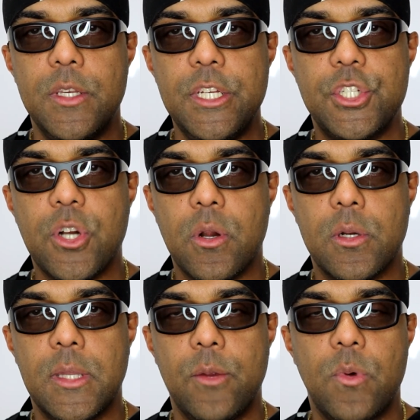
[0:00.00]
knee
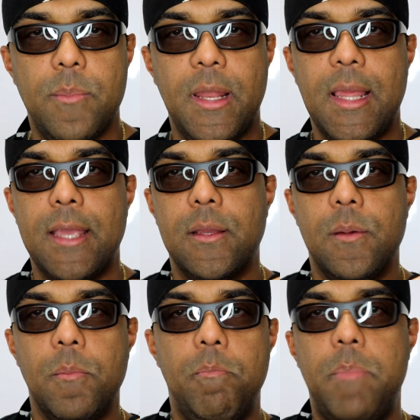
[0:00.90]
jerk, like where my leg
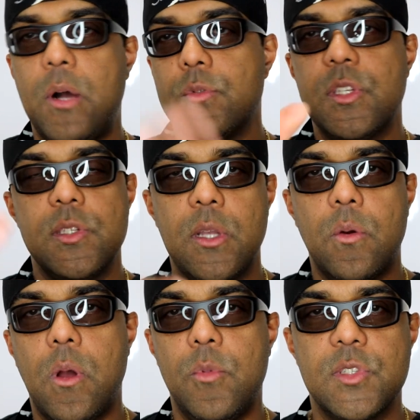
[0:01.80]
bounces out,
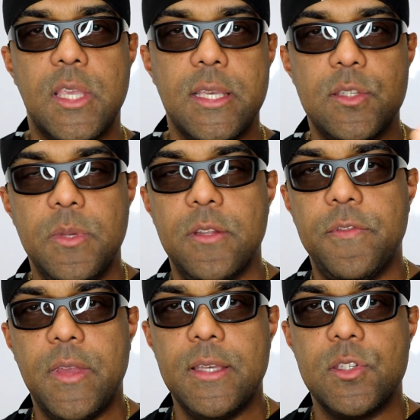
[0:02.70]
almost kicks me in the
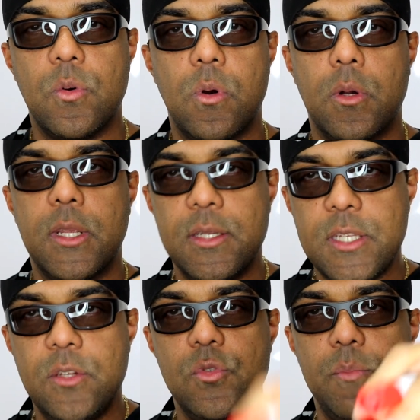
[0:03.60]
face or
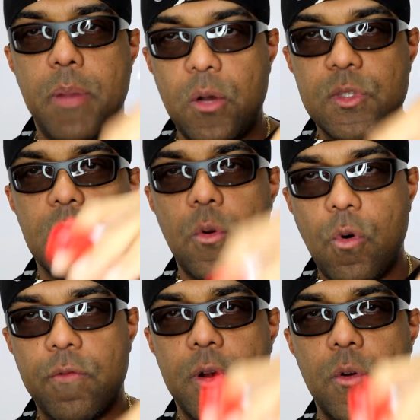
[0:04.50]
continues bouncing
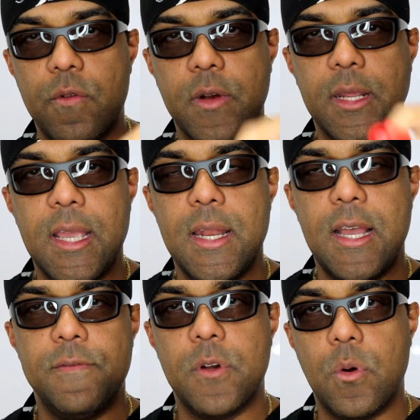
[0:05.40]
over and over again
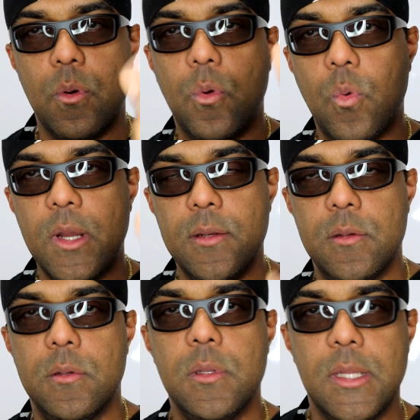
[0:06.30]
after one
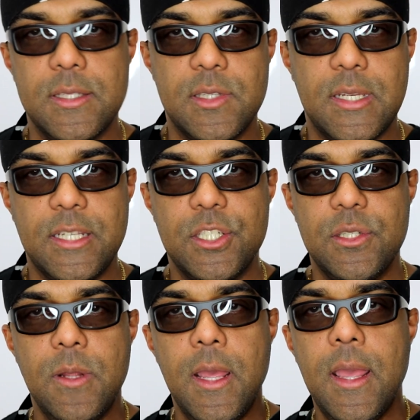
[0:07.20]
elicitation,
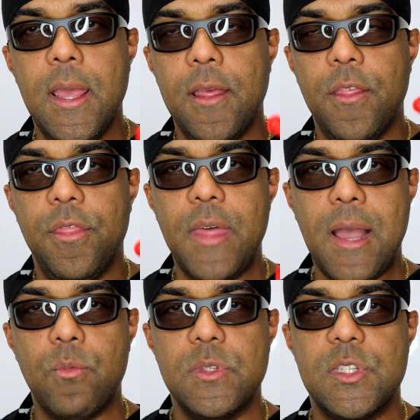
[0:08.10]

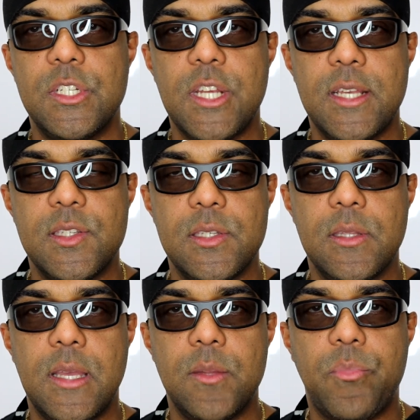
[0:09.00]
that would suggest
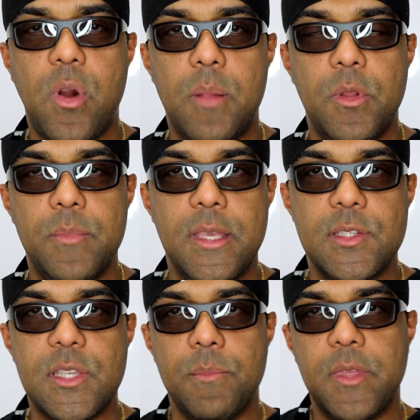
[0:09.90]
that the problem
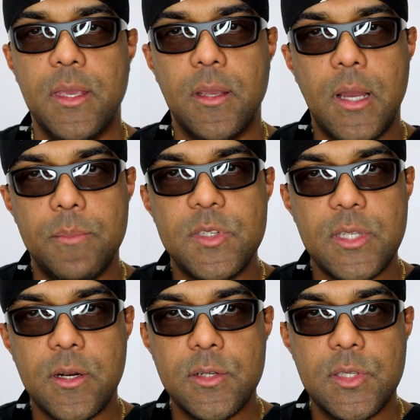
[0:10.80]
is something
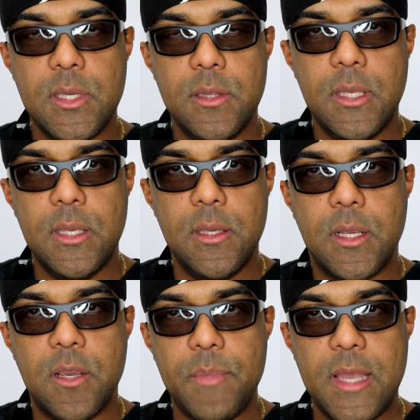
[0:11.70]
upstairs in the
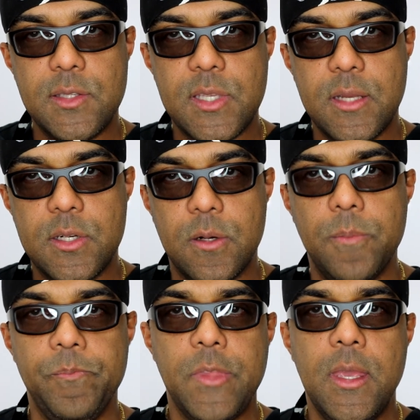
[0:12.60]
command center.